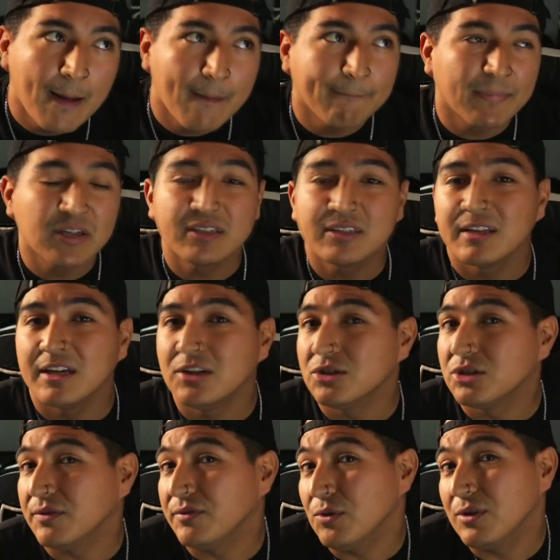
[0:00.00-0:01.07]

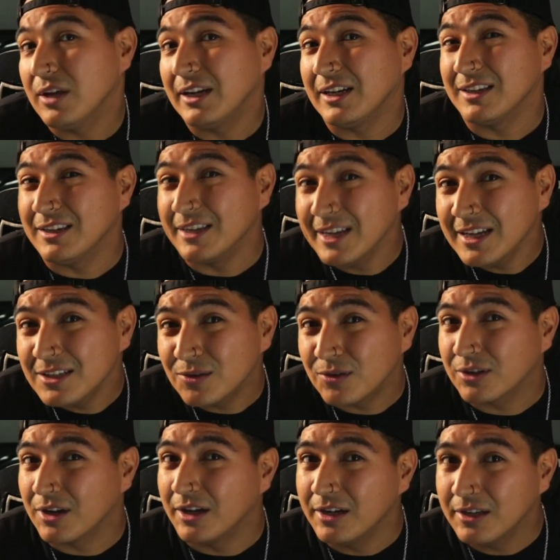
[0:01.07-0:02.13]
percentage of you getting nicked or
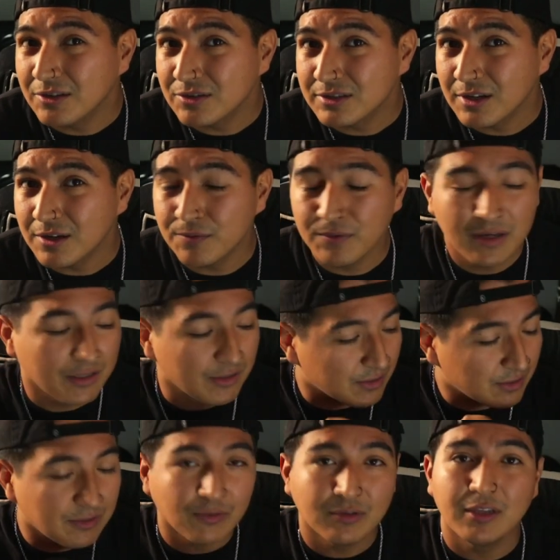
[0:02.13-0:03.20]
cutting yourself, you
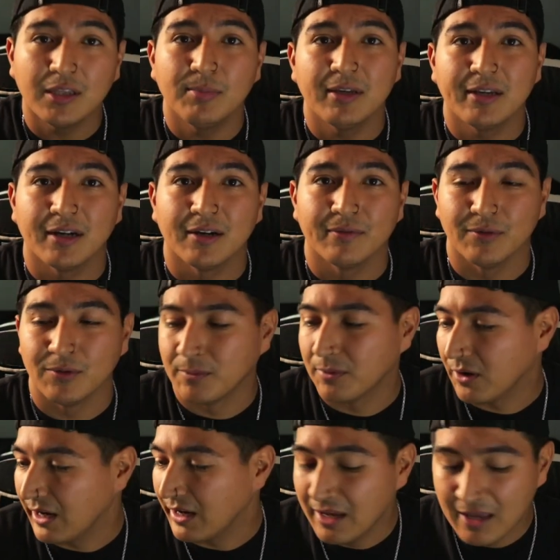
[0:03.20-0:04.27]
still need to be careful,
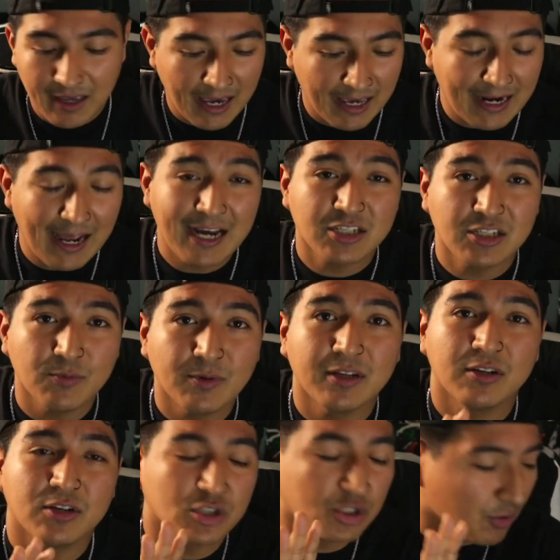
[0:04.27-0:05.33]
all right? And I actually
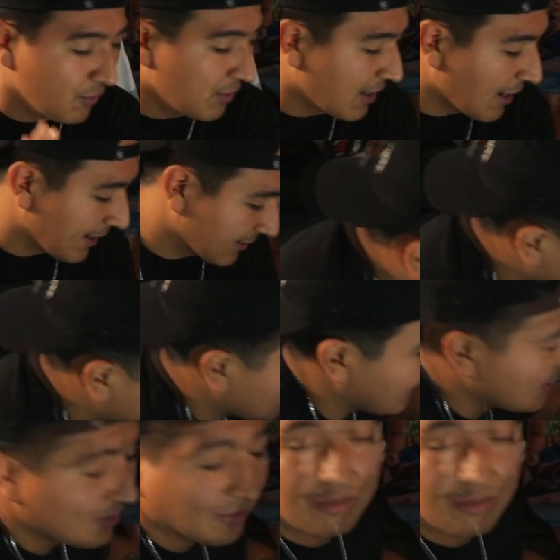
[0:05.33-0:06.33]
wanted to show you guys. I took